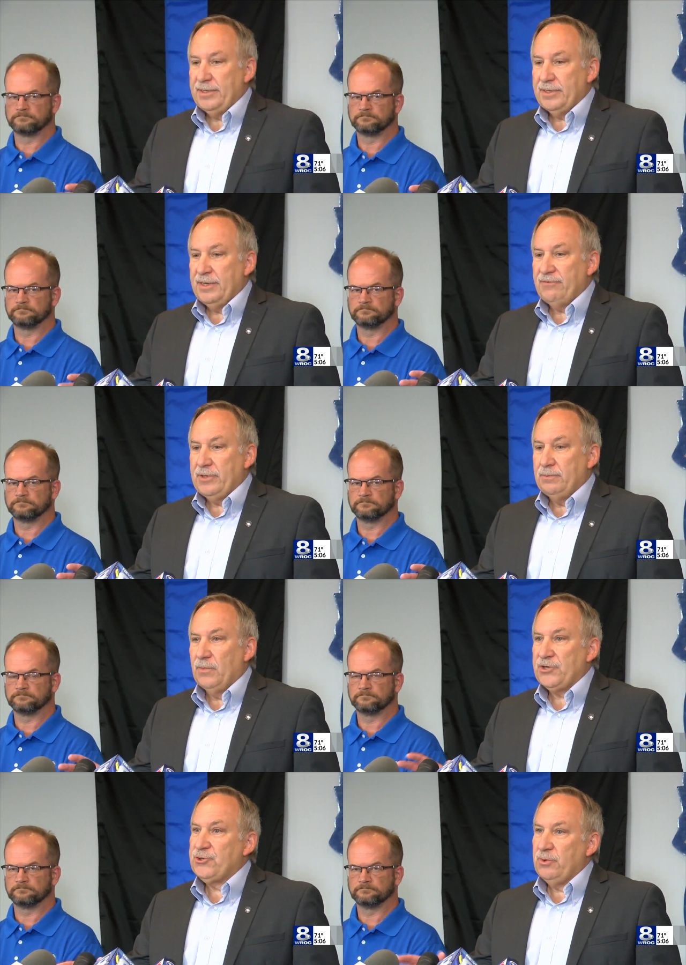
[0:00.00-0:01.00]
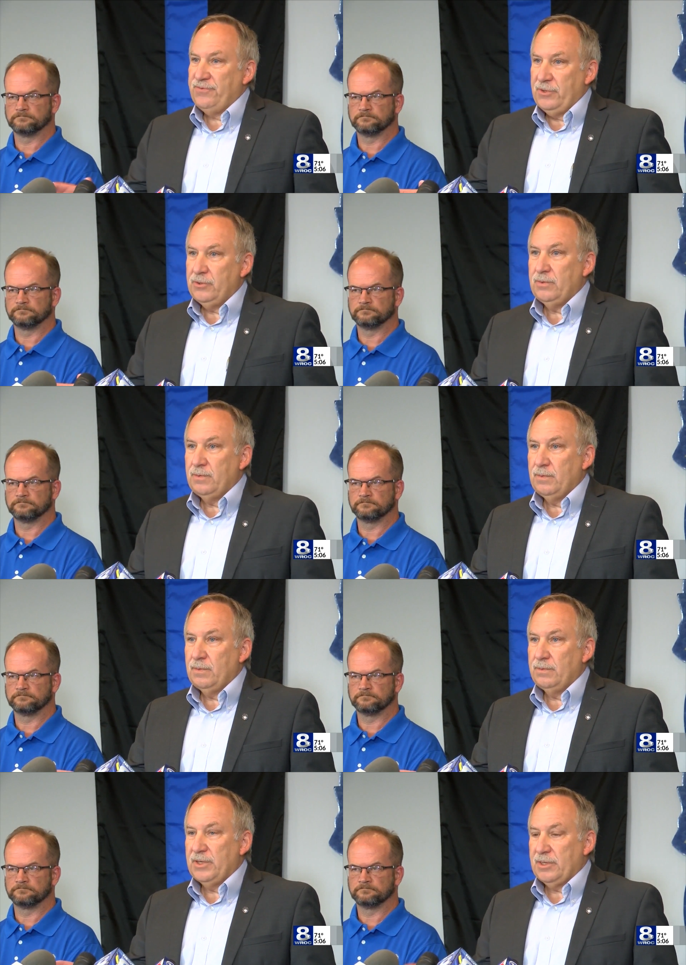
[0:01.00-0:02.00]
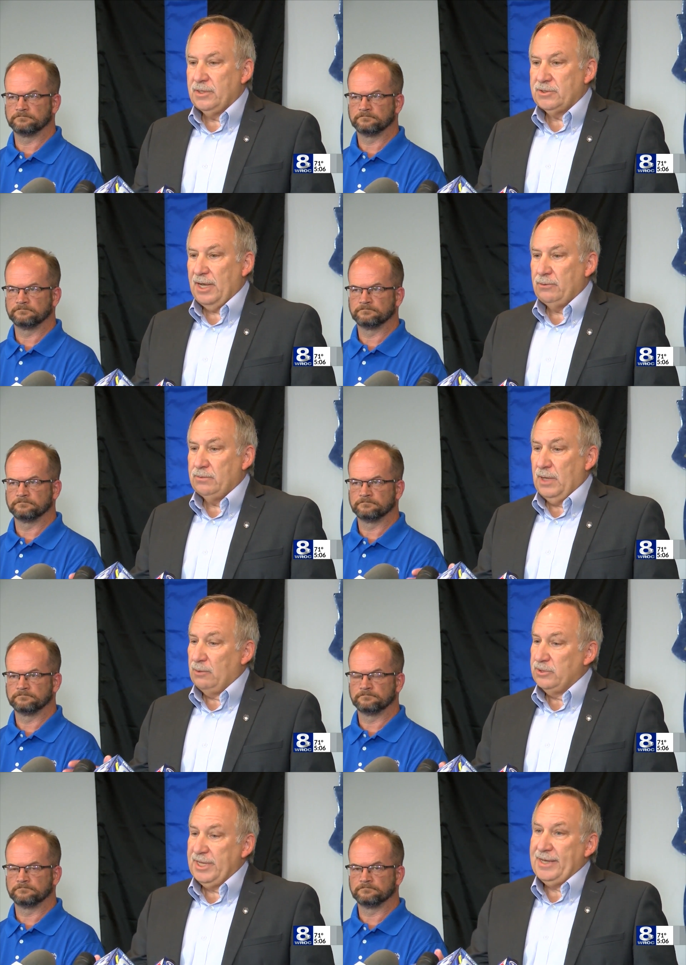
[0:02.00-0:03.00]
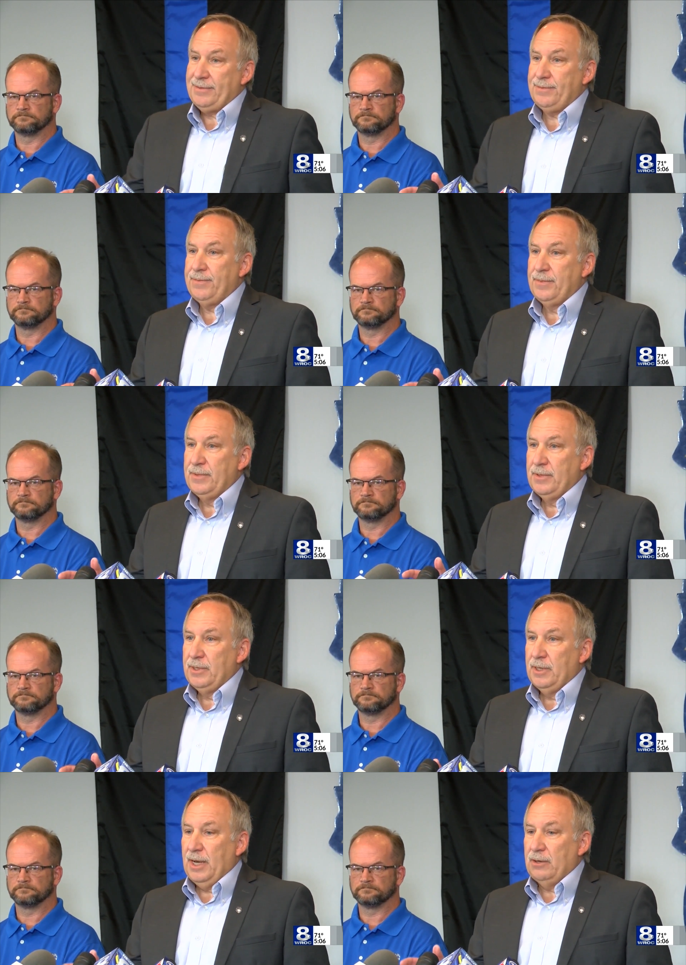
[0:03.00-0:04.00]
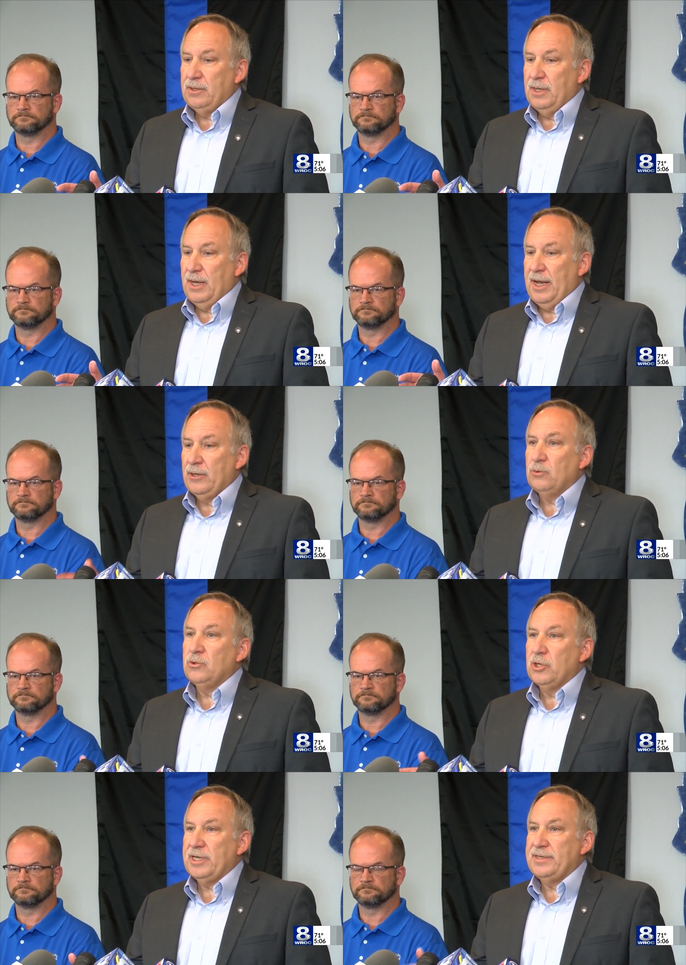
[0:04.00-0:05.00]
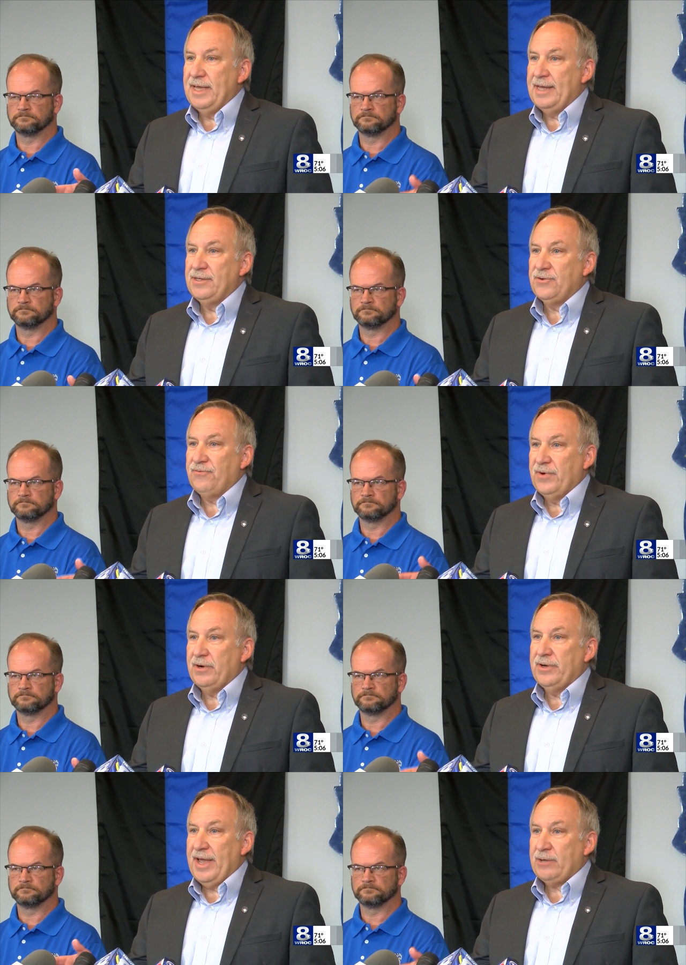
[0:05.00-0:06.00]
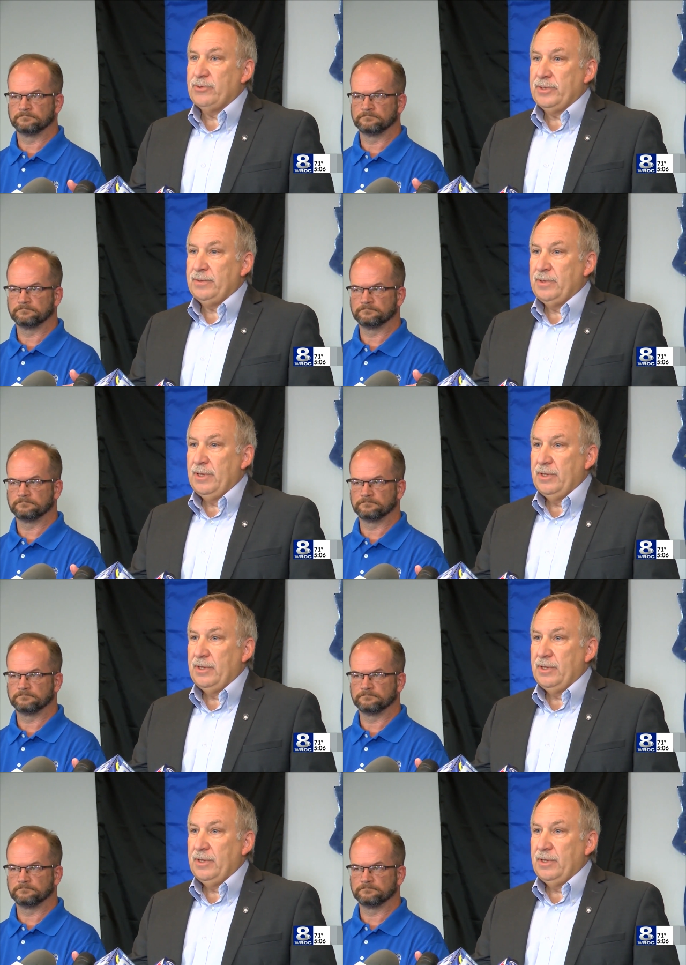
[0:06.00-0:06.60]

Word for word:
Speaker 1: I didn't give it much review because I, I will not I don't look at that as a fair and accurate